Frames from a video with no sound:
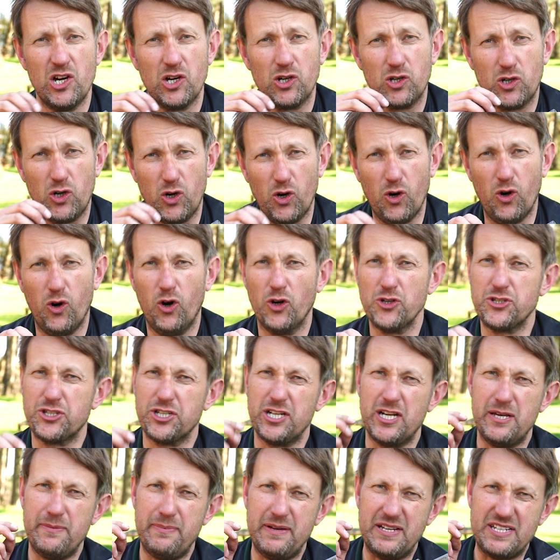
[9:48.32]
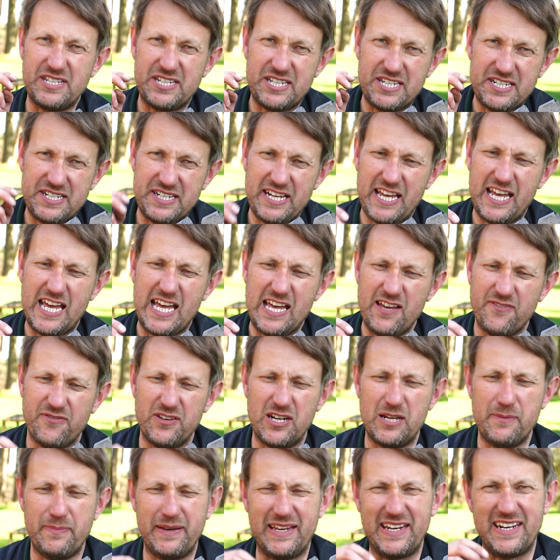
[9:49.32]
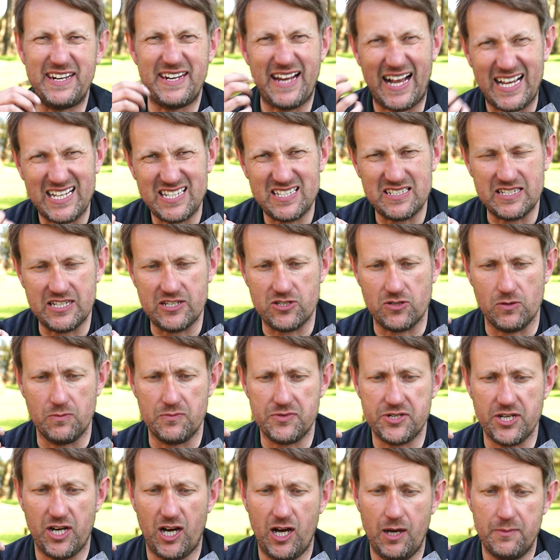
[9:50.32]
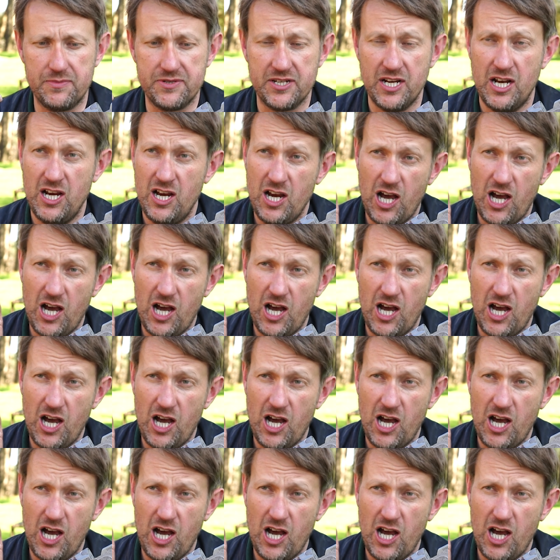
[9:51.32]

coarse and a bit stiff and a bit nasty sometimes.